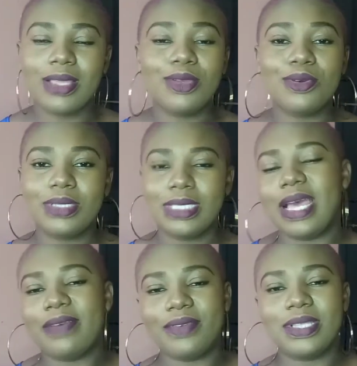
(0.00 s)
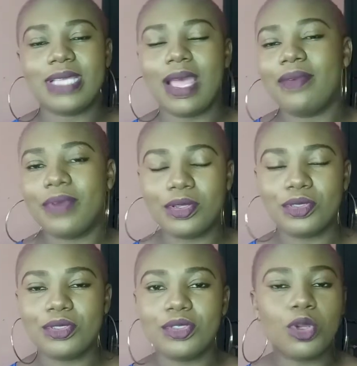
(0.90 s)
good that her friends are around
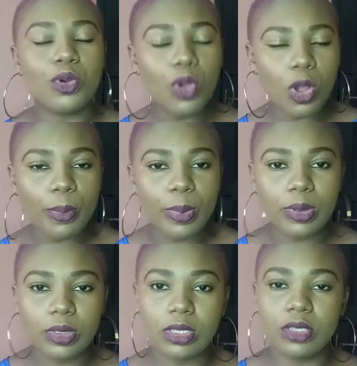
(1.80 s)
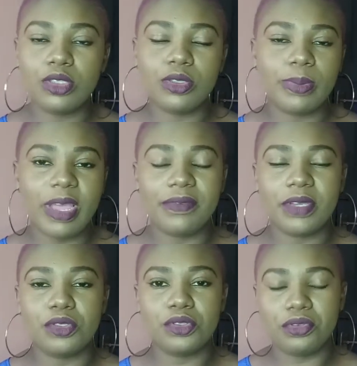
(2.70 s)
too. So cook up this
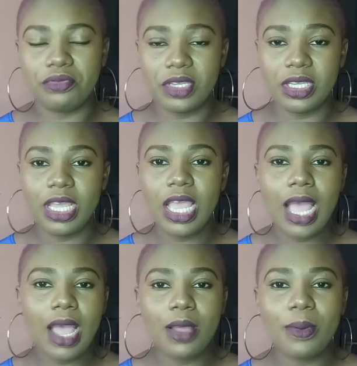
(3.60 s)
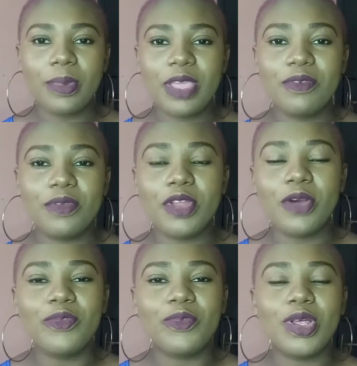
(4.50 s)
perfect story. If you
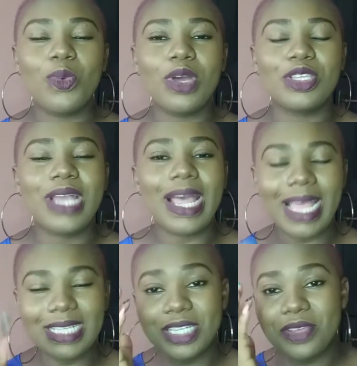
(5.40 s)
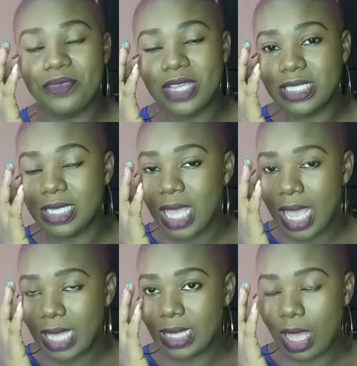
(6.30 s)
know what, you can actually read.
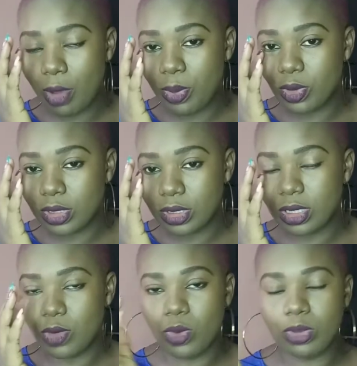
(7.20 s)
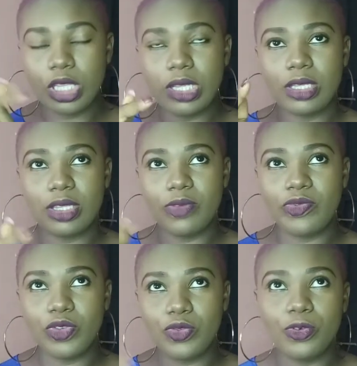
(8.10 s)
I think I'll put
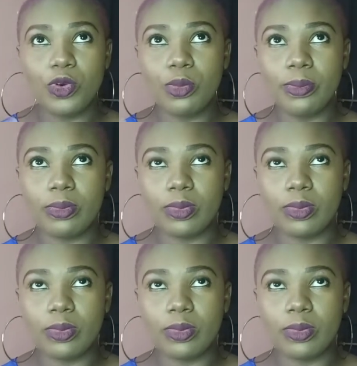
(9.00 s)
the full